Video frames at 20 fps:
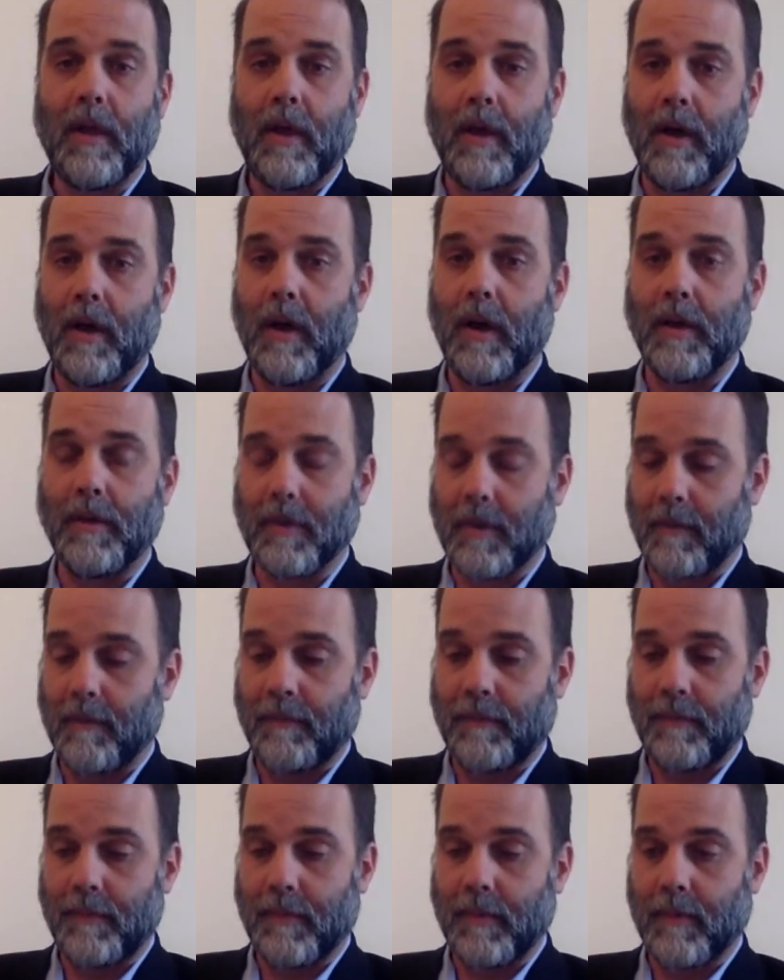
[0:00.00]
Uh, you
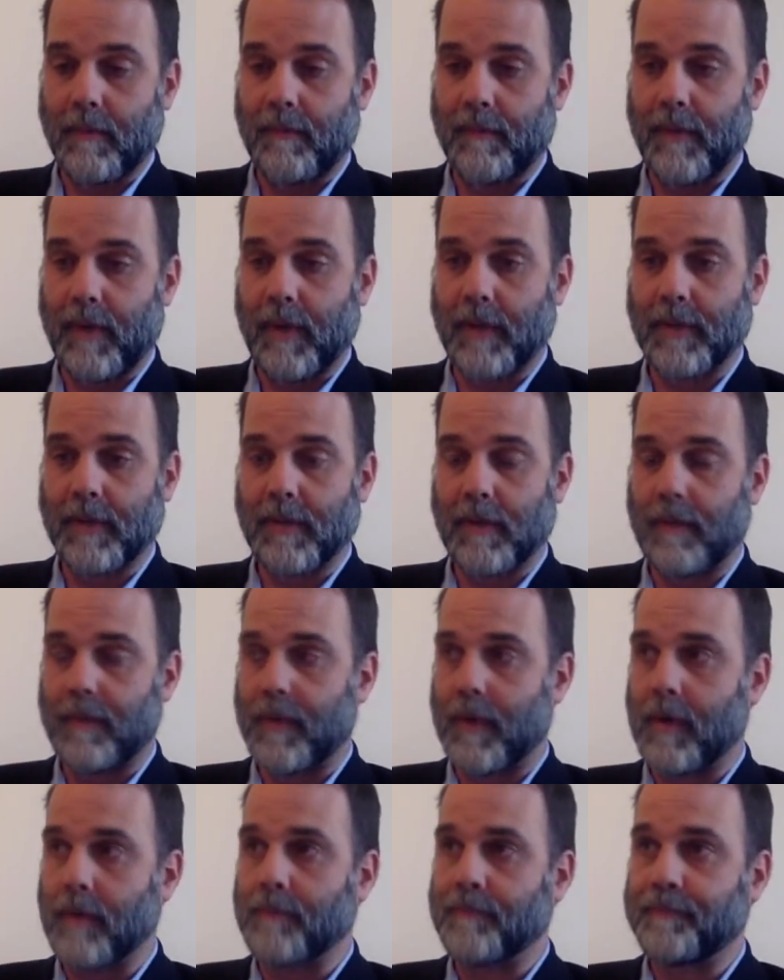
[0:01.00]
can you can find stuff
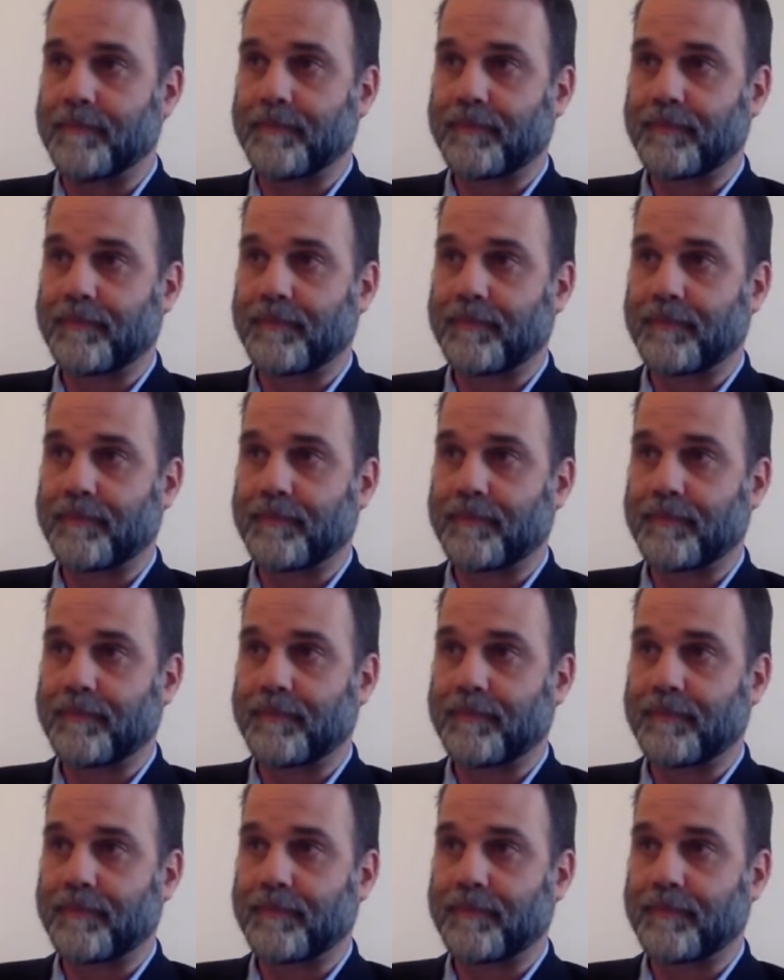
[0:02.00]
there.